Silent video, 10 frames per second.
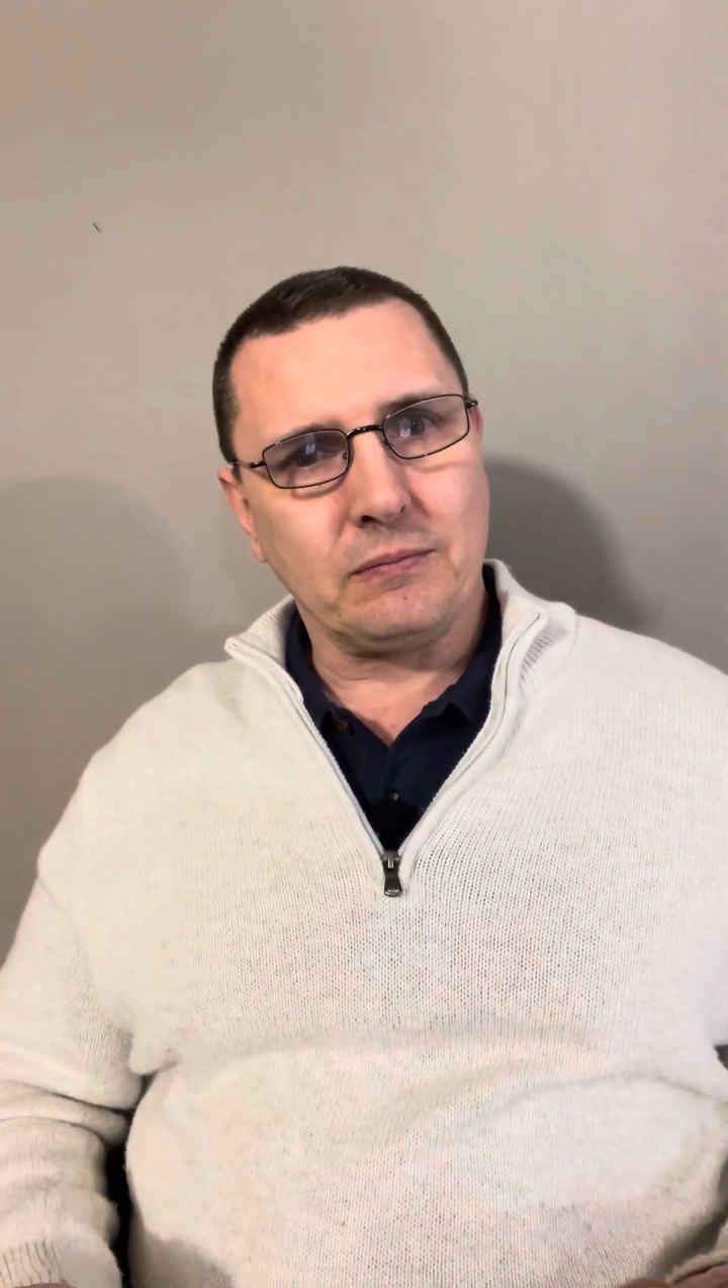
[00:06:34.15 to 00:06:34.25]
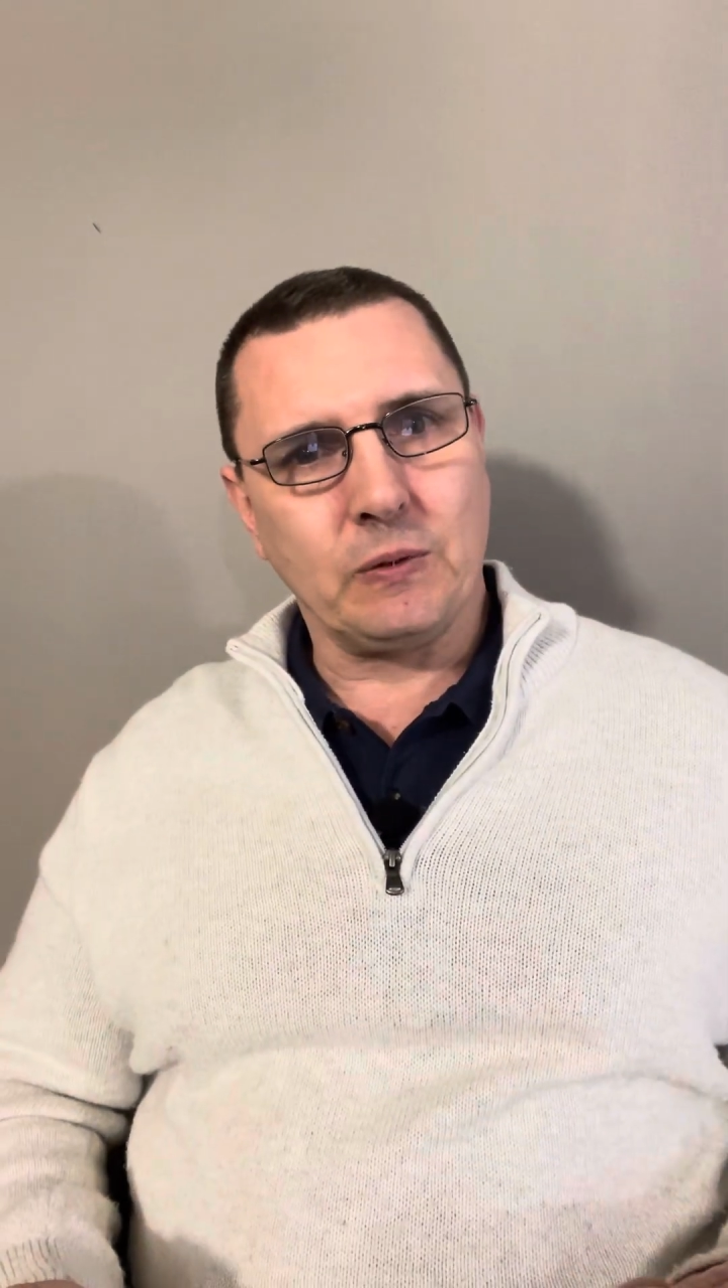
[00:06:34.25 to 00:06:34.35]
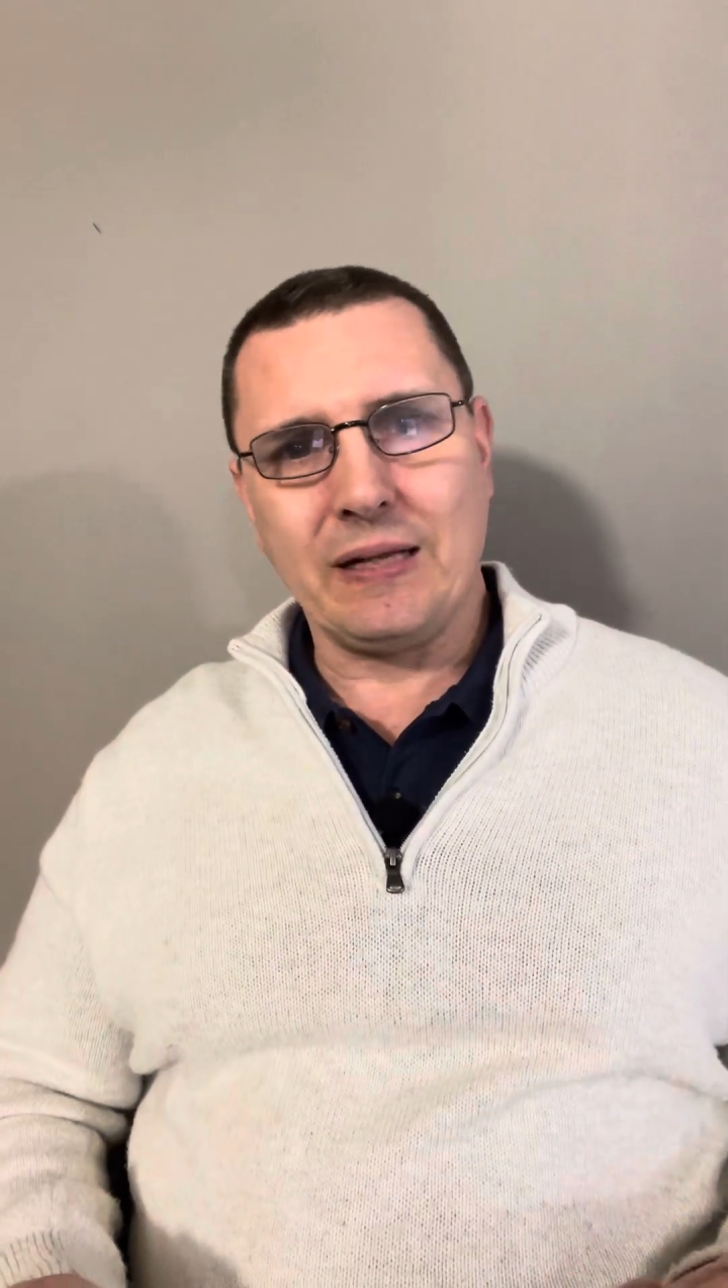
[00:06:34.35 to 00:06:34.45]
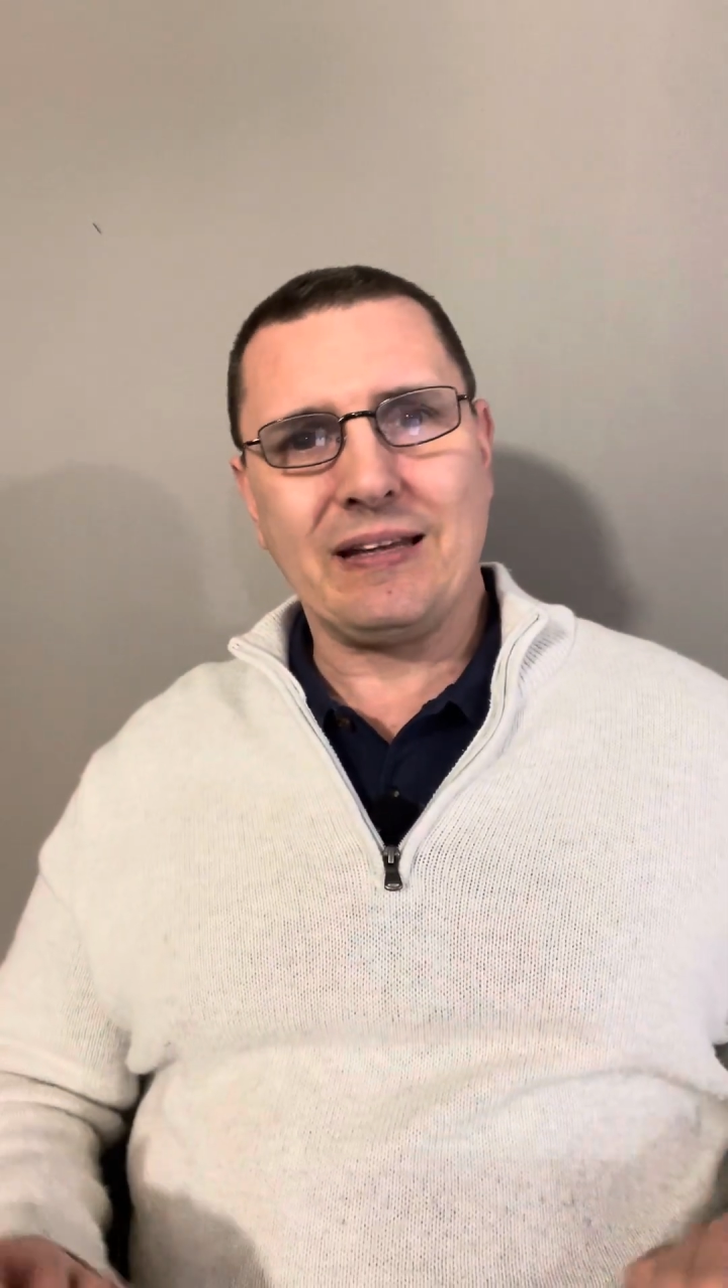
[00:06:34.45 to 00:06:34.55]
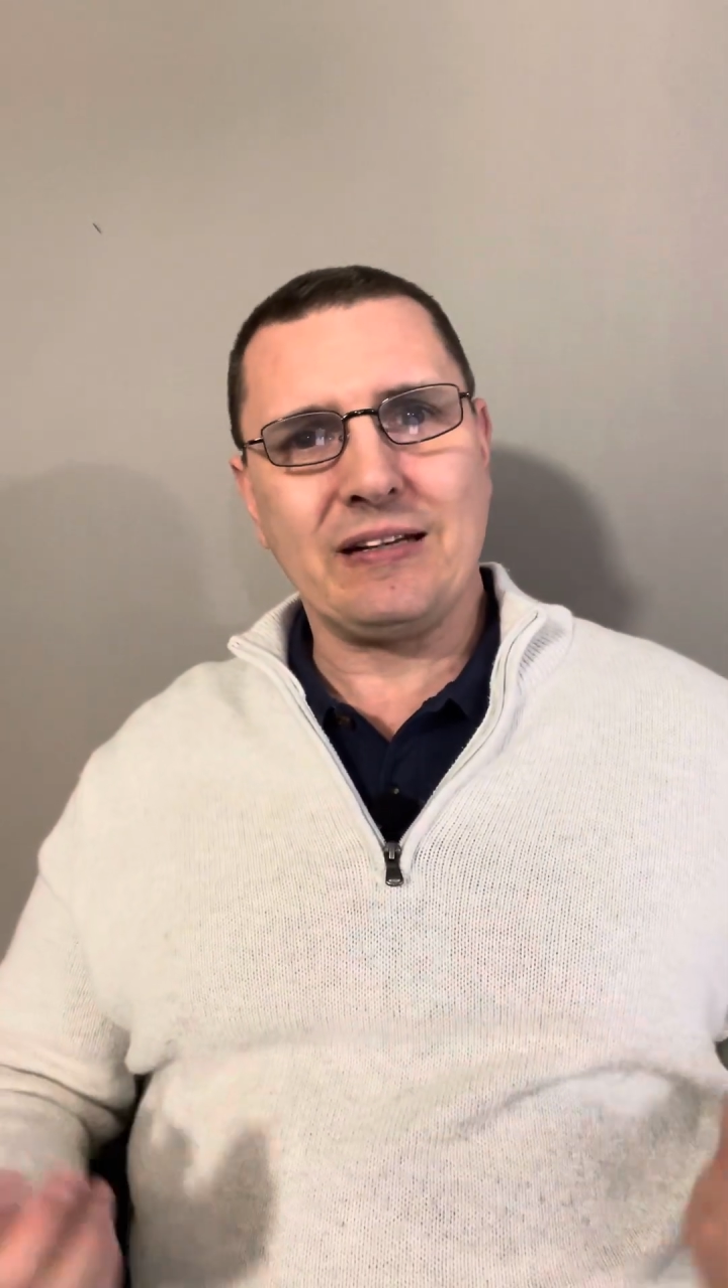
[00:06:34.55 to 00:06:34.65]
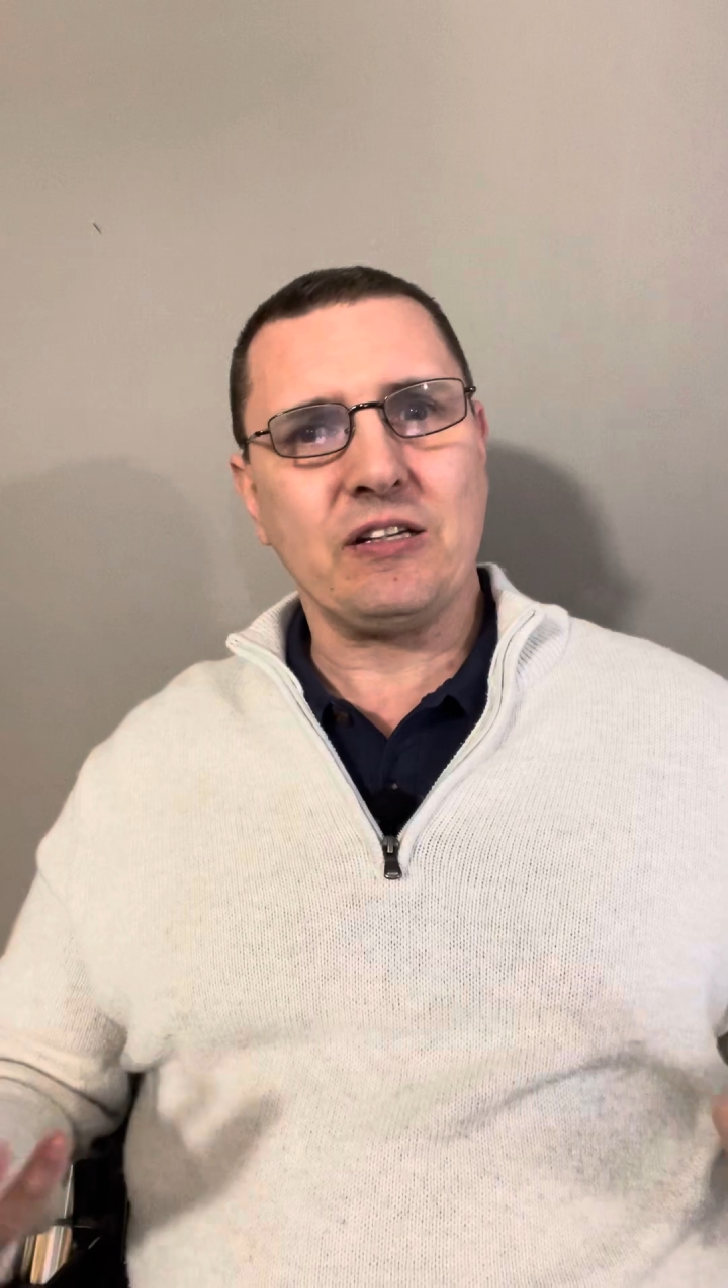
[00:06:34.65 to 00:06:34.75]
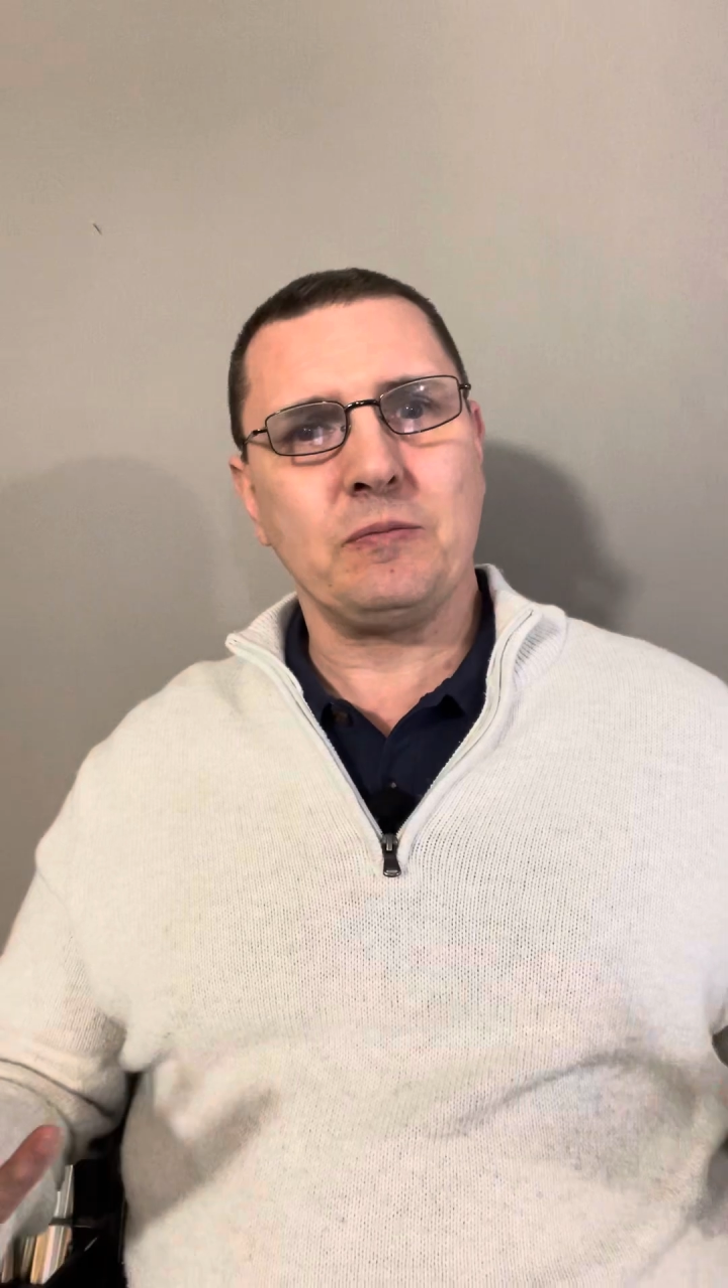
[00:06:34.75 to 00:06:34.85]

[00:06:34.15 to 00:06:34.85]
Right? That doesn't